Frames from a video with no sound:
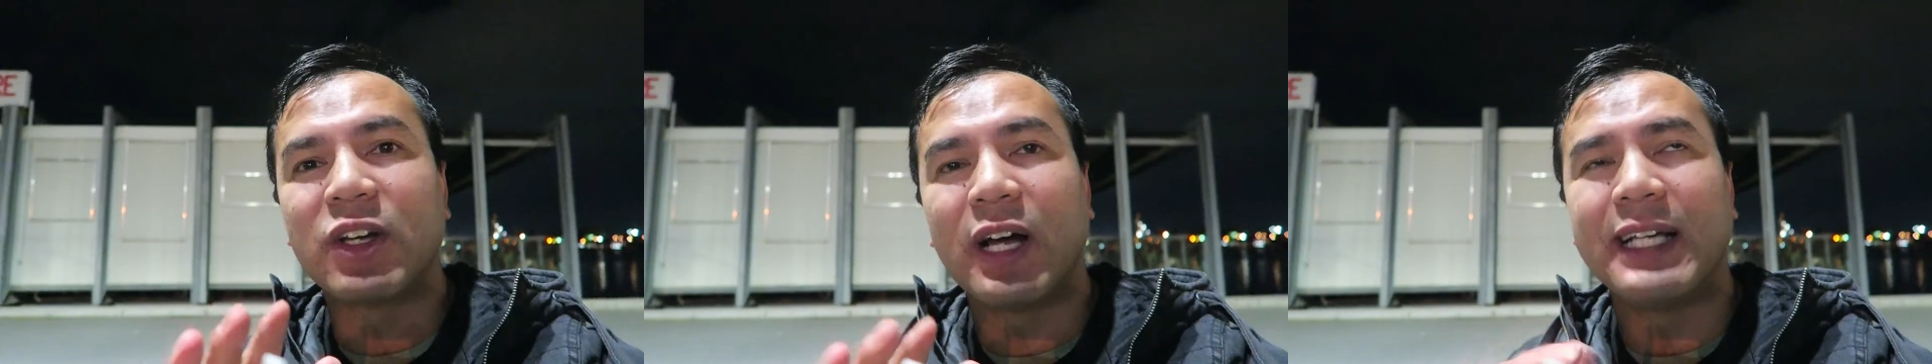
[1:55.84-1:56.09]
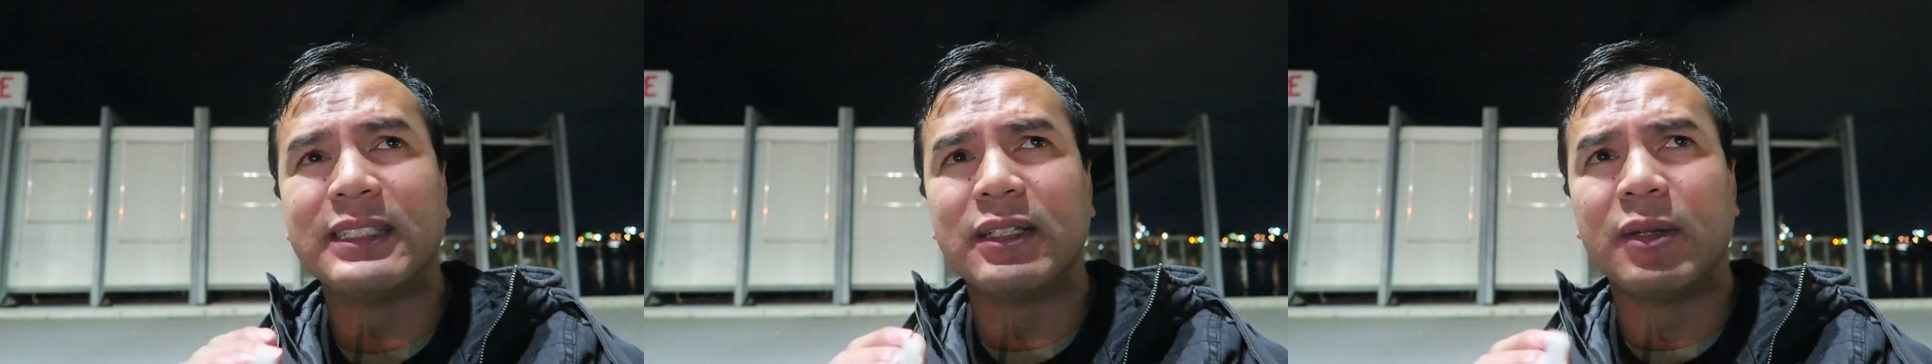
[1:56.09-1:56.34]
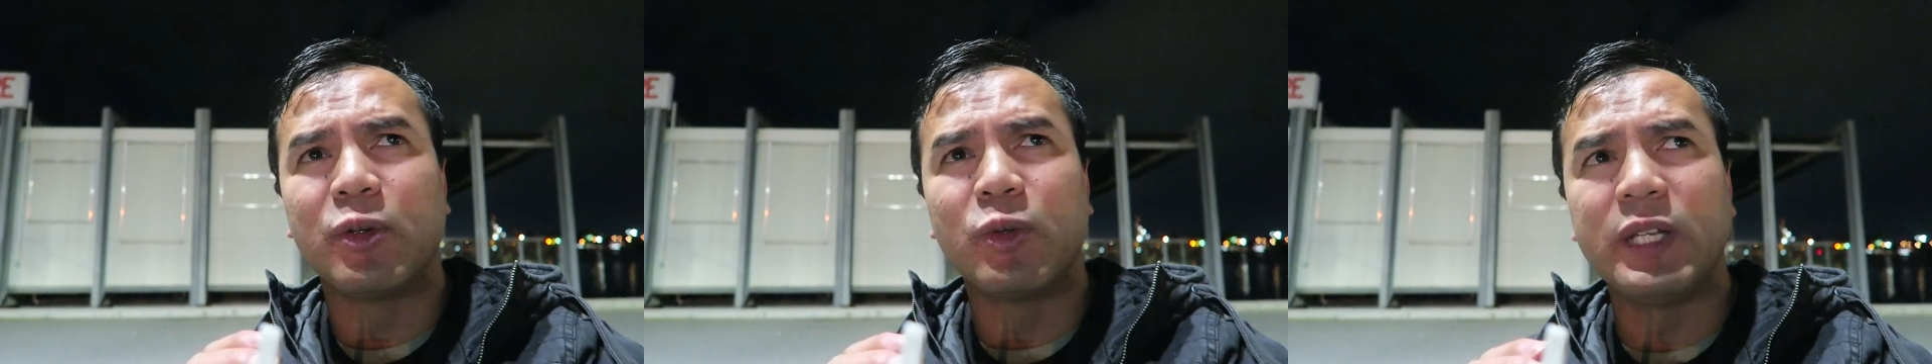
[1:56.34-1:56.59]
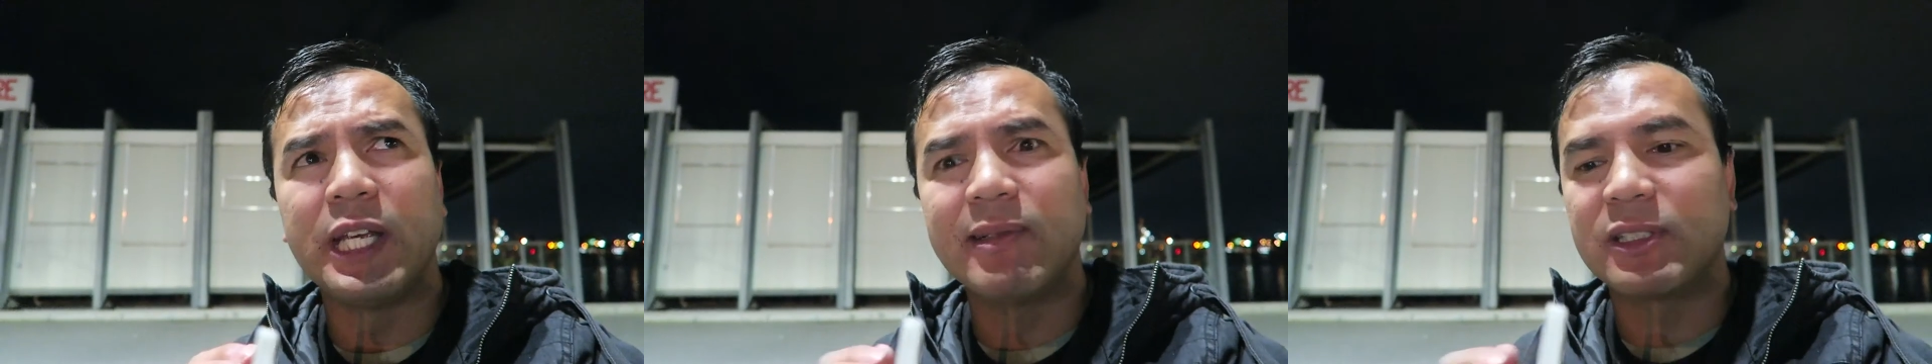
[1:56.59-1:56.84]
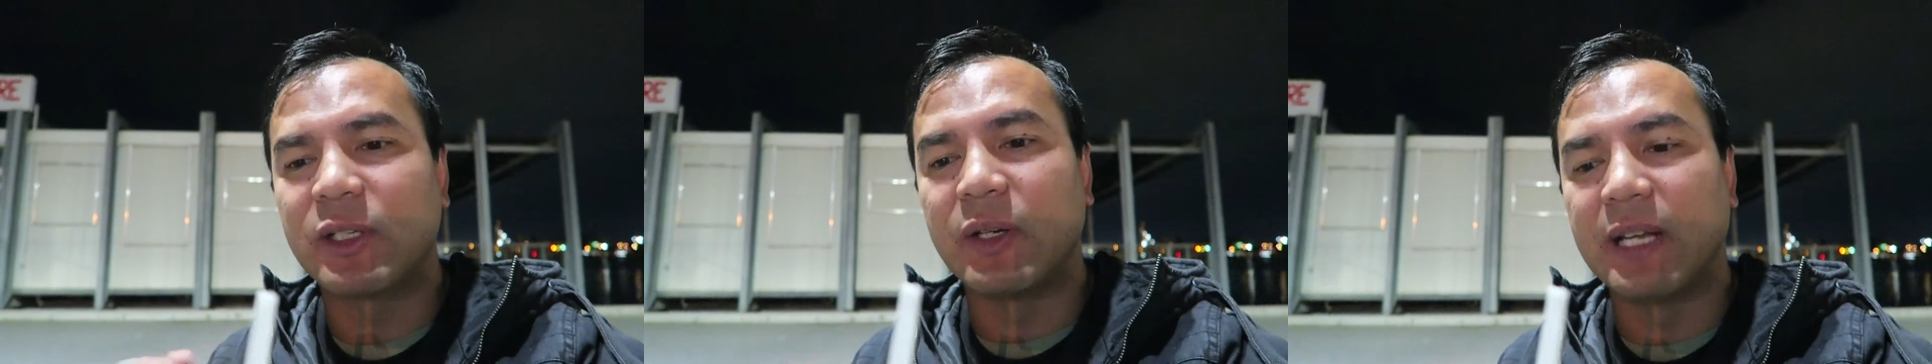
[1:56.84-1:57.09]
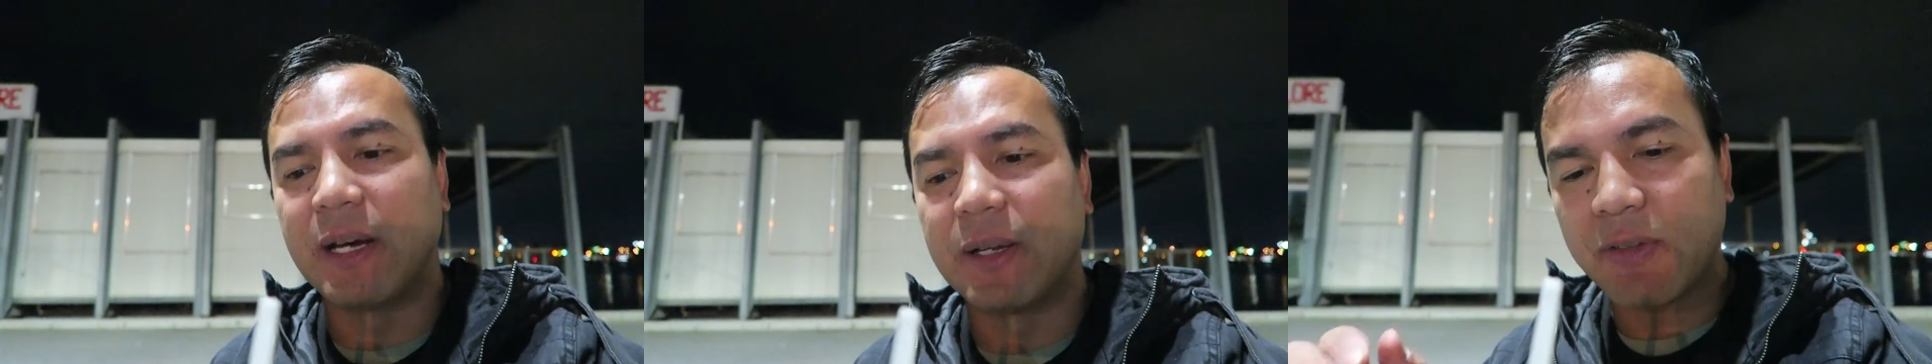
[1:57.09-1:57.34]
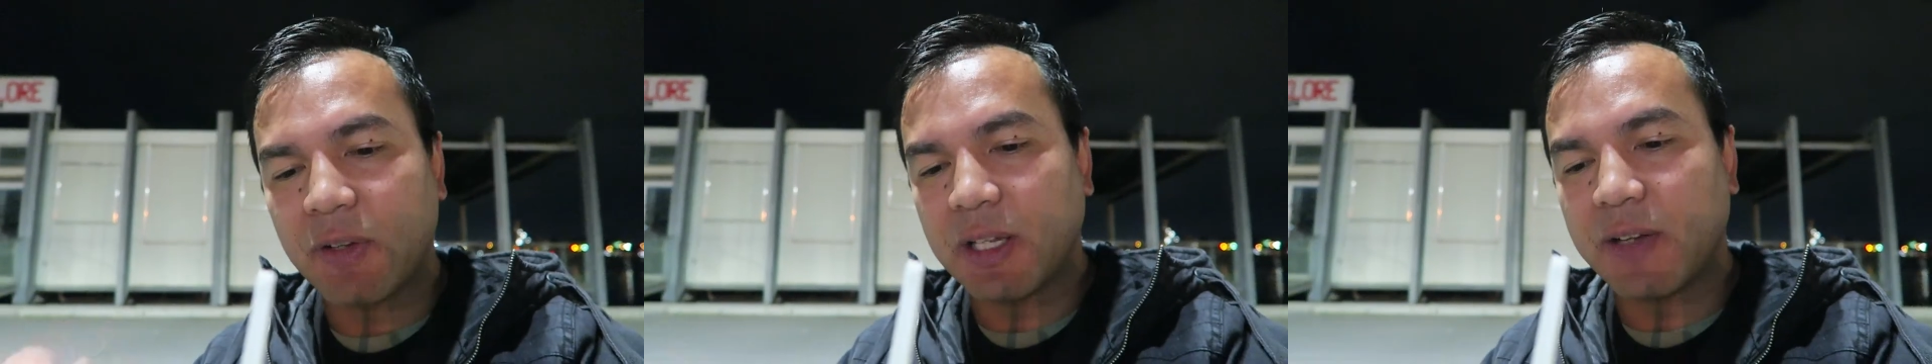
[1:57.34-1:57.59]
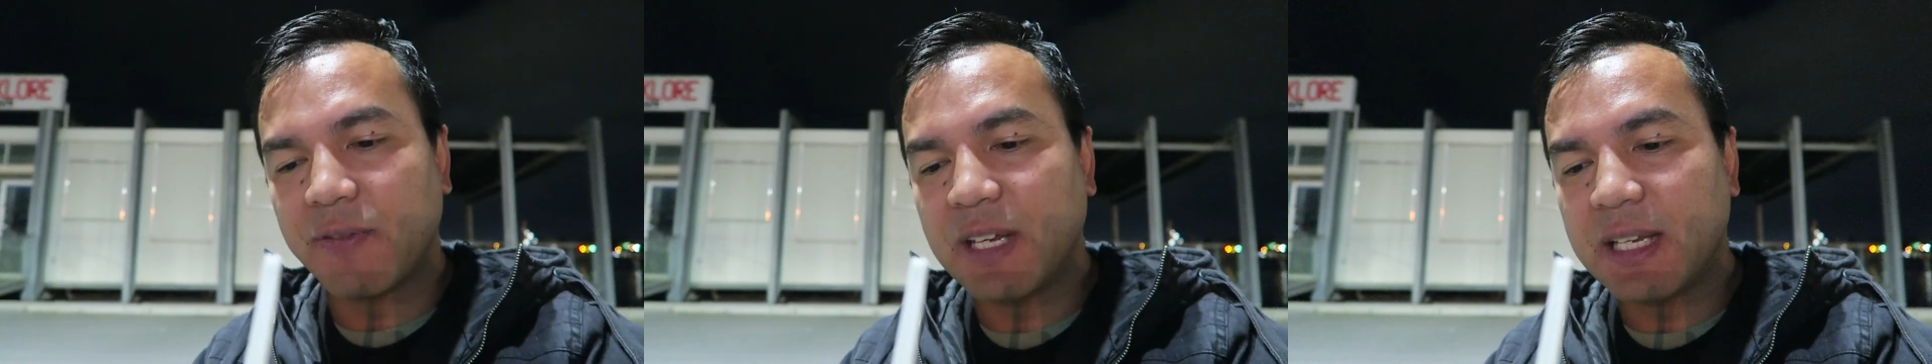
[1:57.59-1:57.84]
guys in a good year or so now. I've got
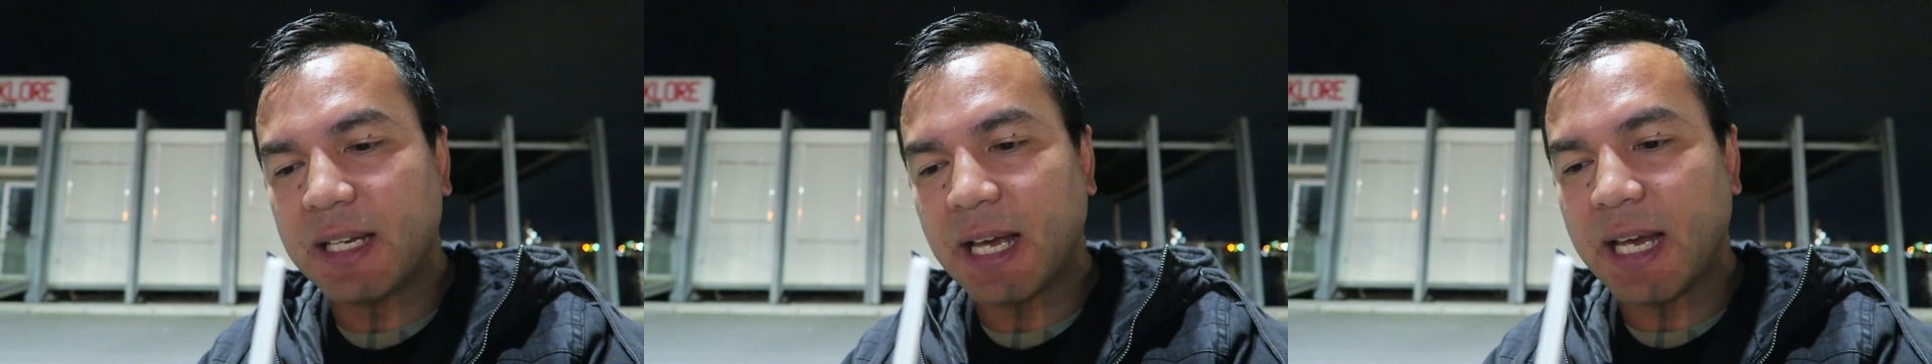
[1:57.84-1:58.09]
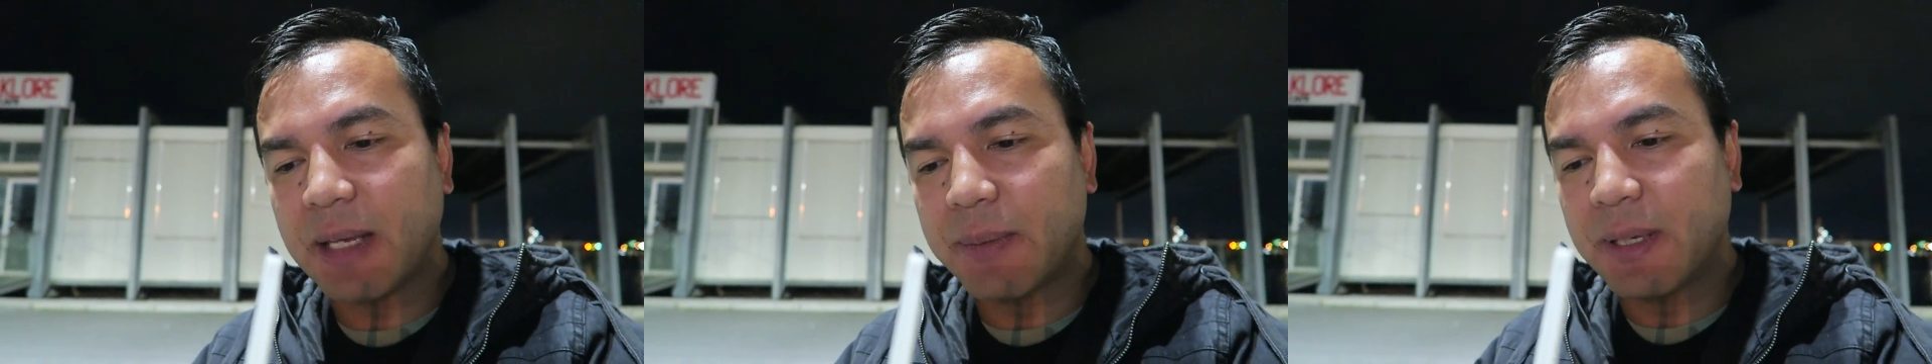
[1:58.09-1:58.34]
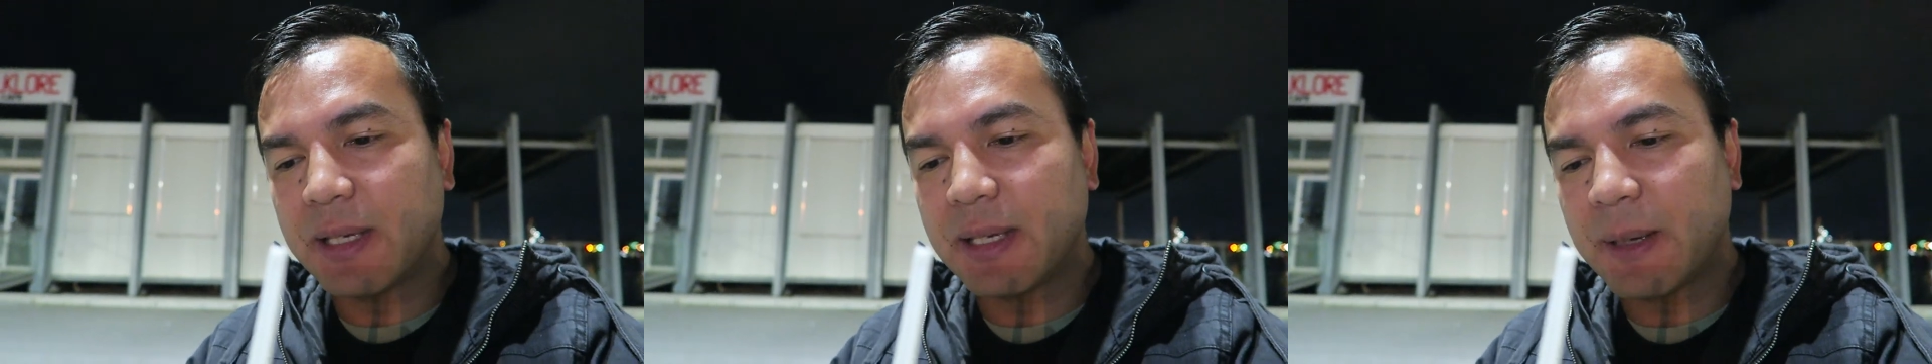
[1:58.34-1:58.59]
their vegan AB,